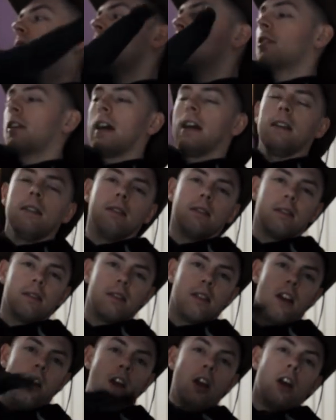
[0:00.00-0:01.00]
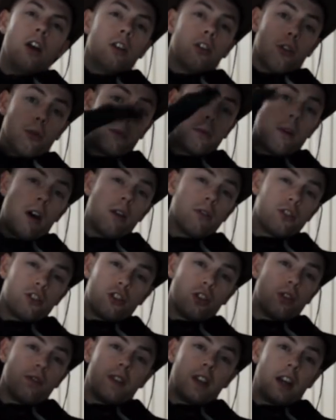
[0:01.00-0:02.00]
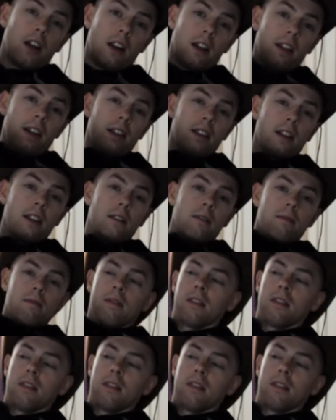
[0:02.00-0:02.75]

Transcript: Okay. So I'll just do the video like this then.